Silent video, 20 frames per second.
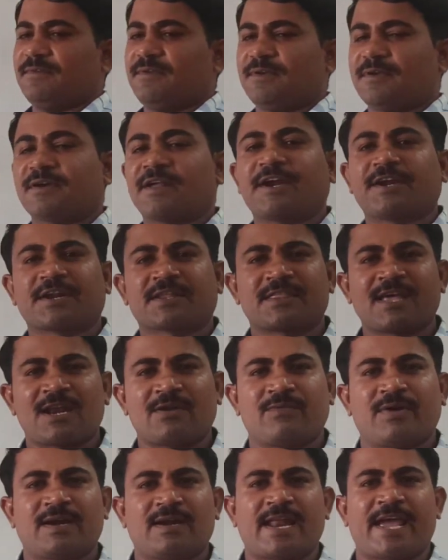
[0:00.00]
Greater than
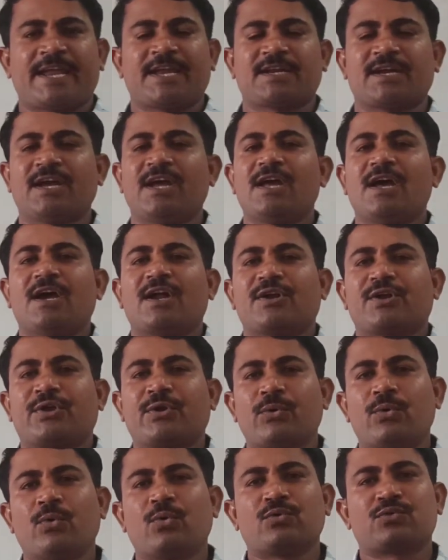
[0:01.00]
1, like
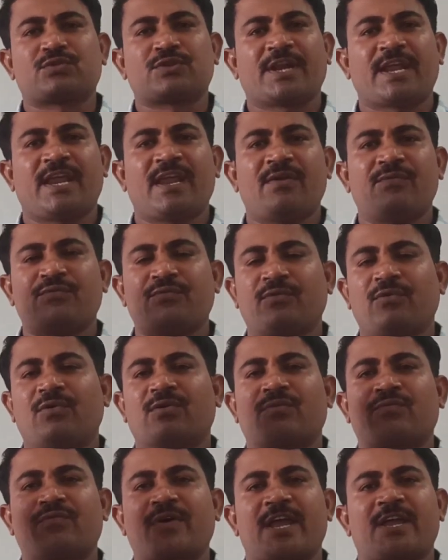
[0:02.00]
2, 3,
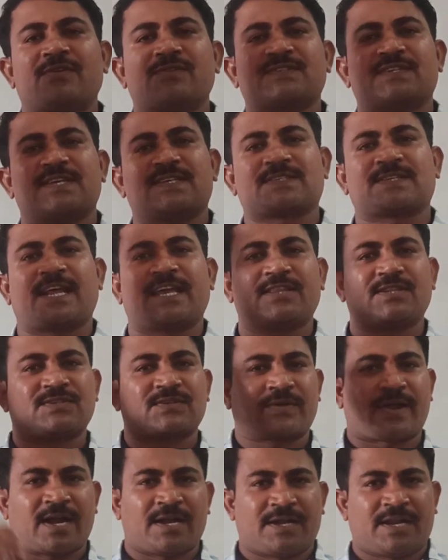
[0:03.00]
4, 5, 6, like this
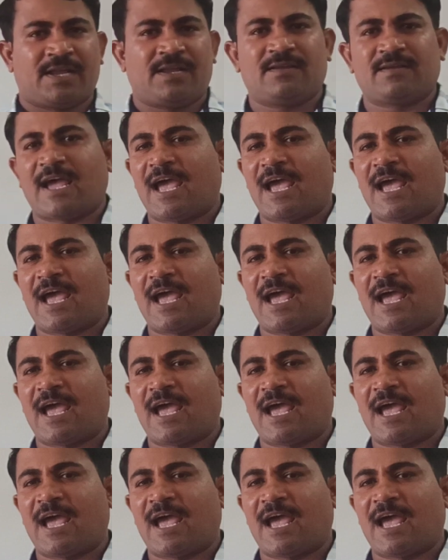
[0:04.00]
you can take.